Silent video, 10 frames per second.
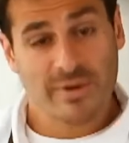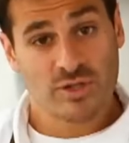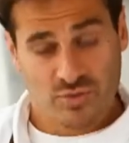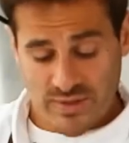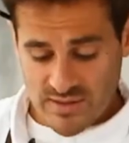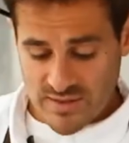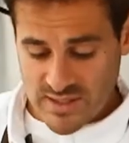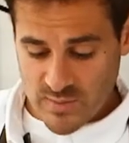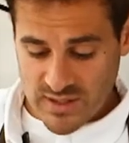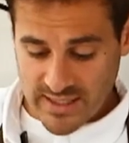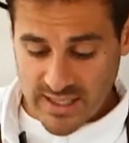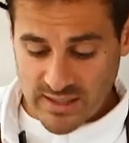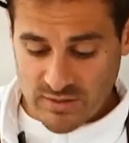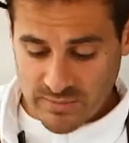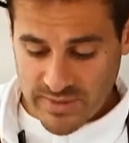I'm going to drizzle this with like a
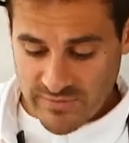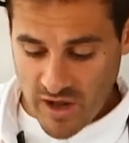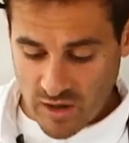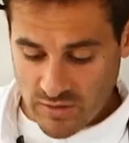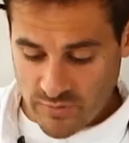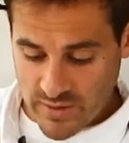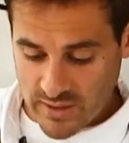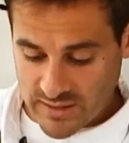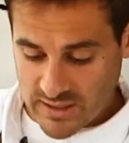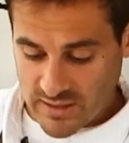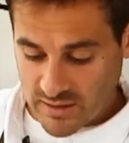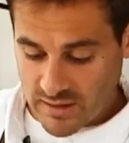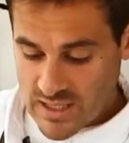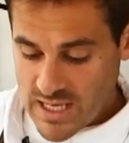little bit of olive oil here